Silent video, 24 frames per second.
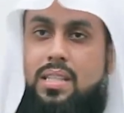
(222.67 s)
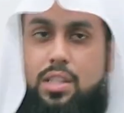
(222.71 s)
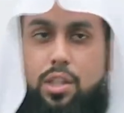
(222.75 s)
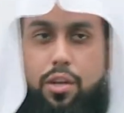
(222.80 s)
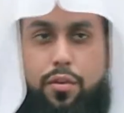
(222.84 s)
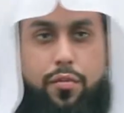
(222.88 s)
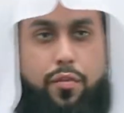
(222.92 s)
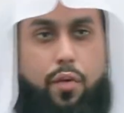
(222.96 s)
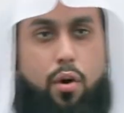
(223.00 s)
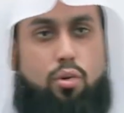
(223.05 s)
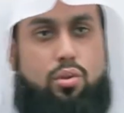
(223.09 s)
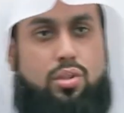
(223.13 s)
the
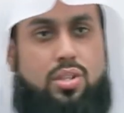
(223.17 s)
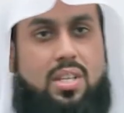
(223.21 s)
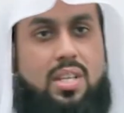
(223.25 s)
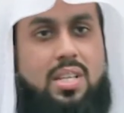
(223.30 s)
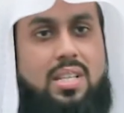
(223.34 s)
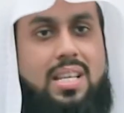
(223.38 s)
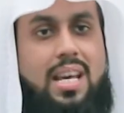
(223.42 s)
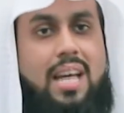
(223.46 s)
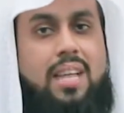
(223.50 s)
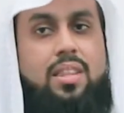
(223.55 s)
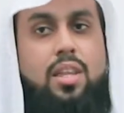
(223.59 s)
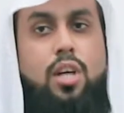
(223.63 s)
forces
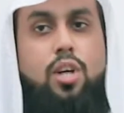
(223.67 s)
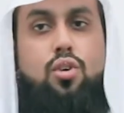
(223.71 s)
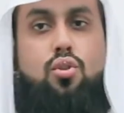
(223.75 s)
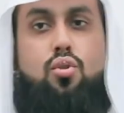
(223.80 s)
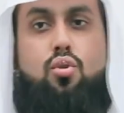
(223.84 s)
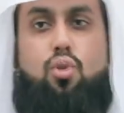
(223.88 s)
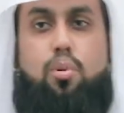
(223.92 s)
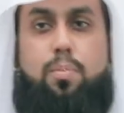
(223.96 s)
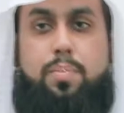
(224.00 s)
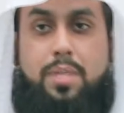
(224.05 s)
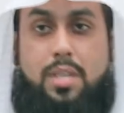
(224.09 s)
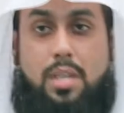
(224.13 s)
and the
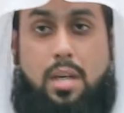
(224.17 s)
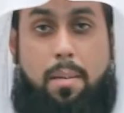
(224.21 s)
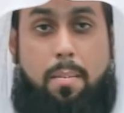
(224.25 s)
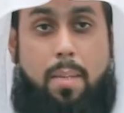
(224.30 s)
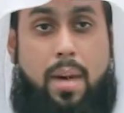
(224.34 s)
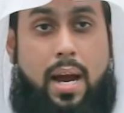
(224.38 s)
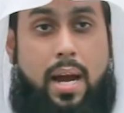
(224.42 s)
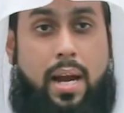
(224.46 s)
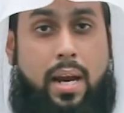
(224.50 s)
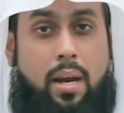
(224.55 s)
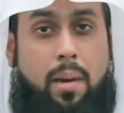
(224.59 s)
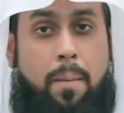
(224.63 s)
troops
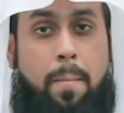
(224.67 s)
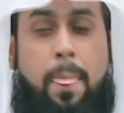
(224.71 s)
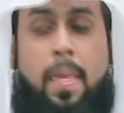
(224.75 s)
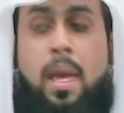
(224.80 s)
abide.